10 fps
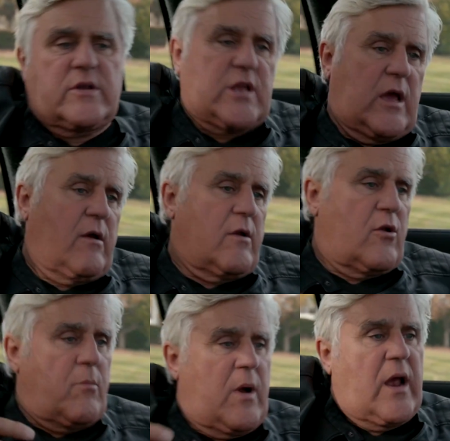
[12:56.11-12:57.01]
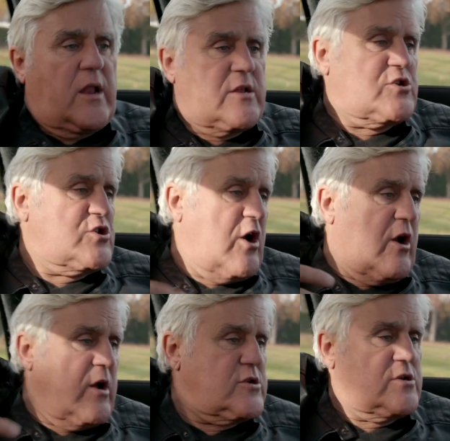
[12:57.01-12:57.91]
and tear, no mileage no.
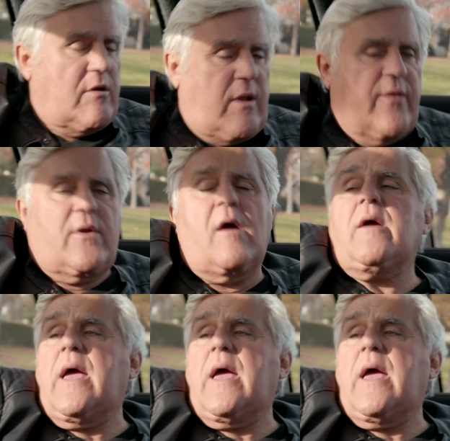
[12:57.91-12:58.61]
charge, no nothing. Okay,